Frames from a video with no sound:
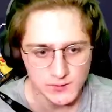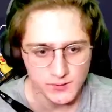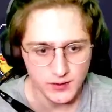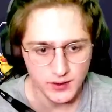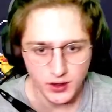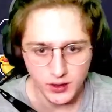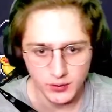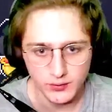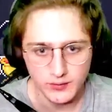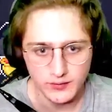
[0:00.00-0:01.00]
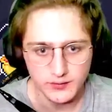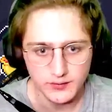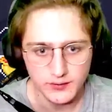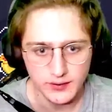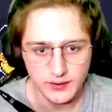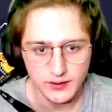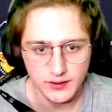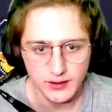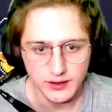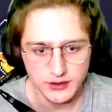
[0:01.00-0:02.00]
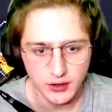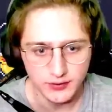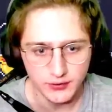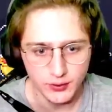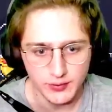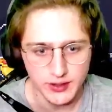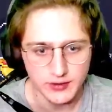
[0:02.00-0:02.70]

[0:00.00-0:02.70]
Yo, it's over for me.